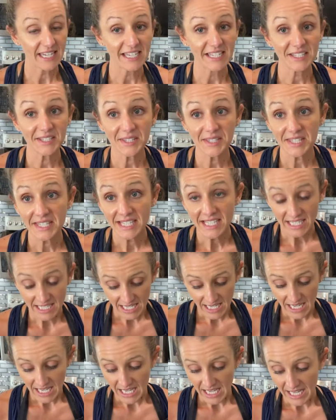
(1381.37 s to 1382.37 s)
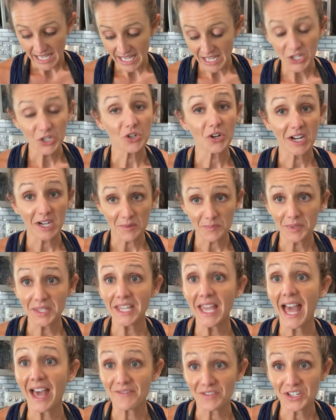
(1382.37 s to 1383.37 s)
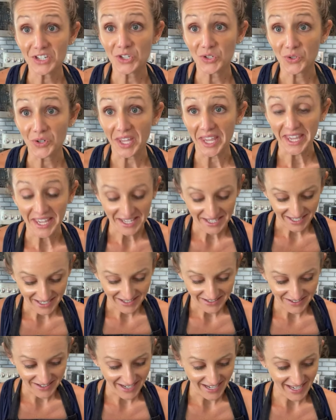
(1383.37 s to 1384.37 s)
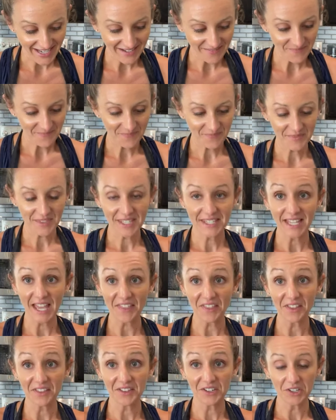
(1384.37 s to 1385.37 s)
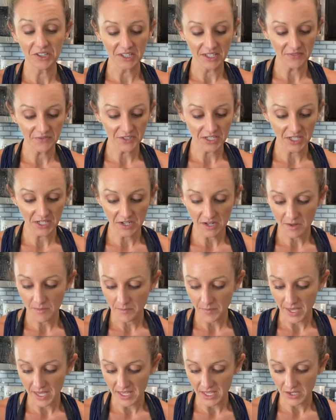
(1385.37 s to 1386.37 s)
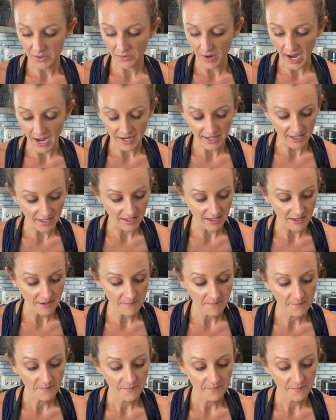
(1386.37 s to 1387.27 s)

is incredibly heavy duty. All right, it's got the little lifted baking rack in it,